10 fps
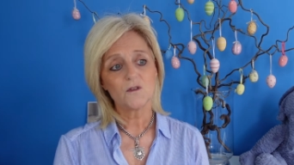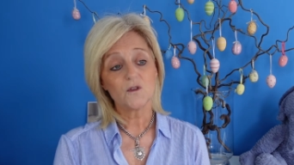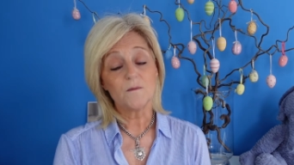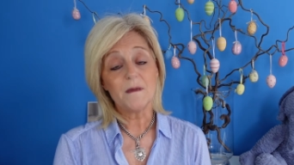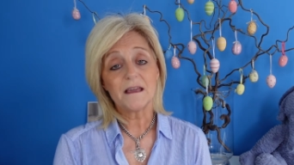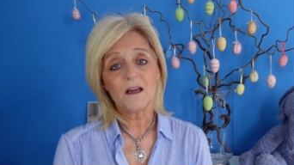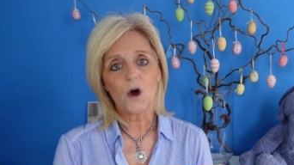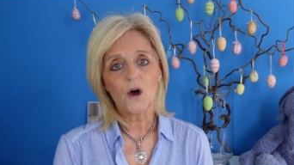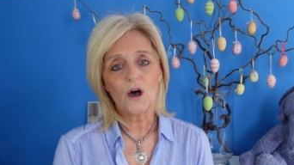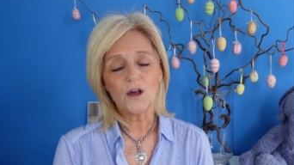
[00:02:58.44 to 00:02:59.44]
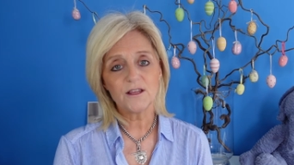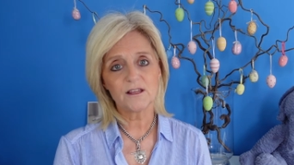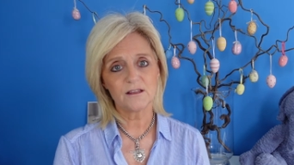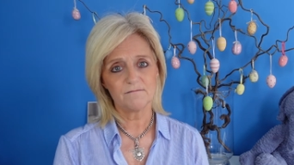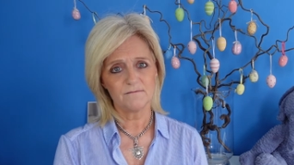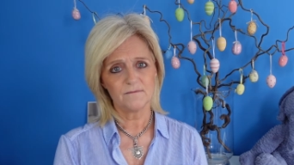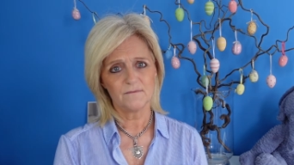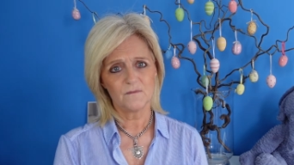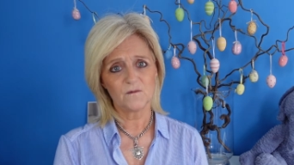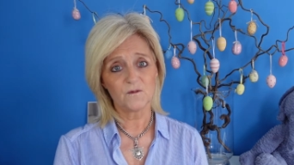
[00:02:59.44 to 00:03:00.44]
to make us
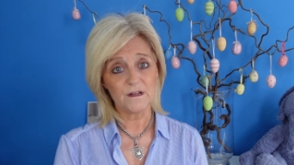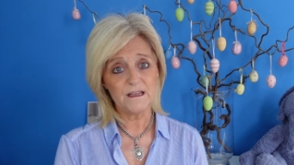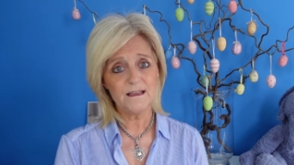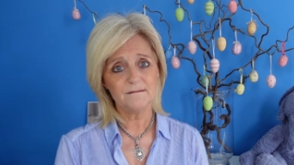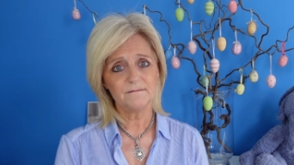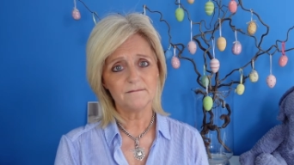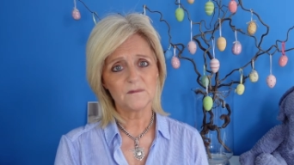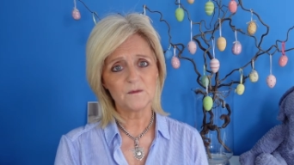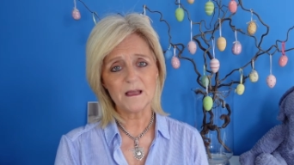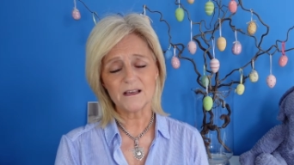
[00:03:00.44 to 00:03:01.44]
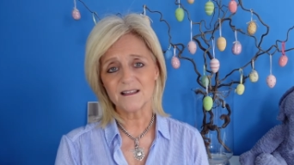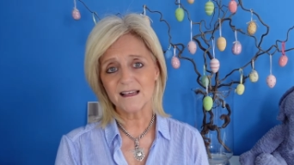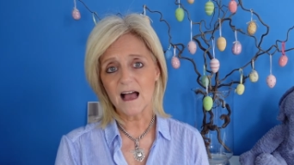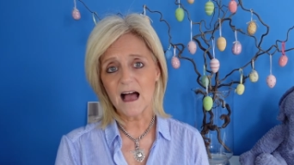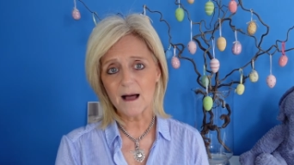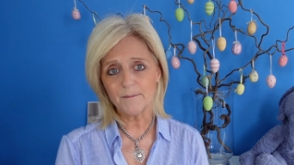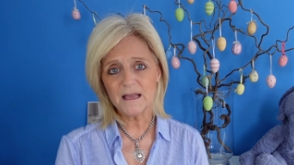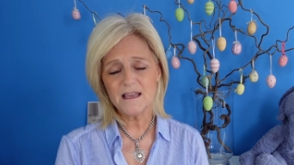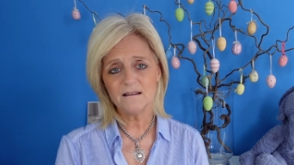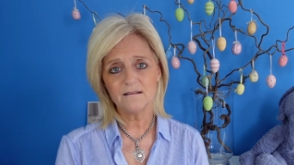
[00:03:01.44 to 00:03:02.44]
free, to make us
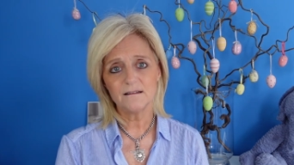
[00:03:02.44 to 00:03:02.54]
happy,